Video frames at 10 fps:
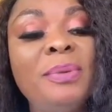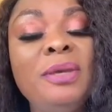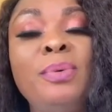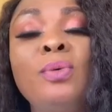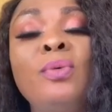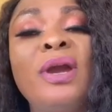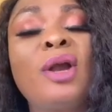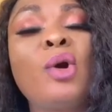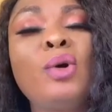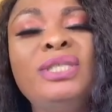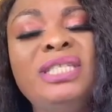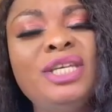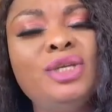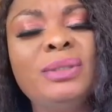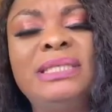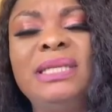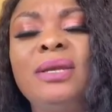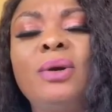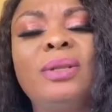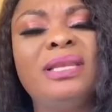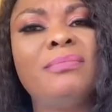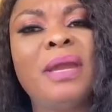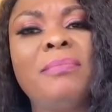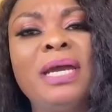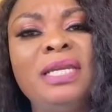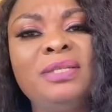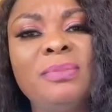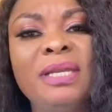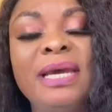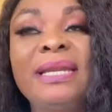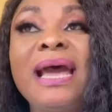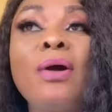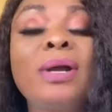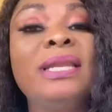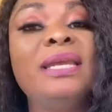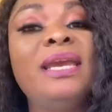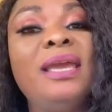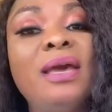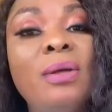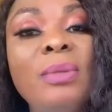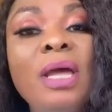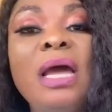People were continuously calling my management that how can they help?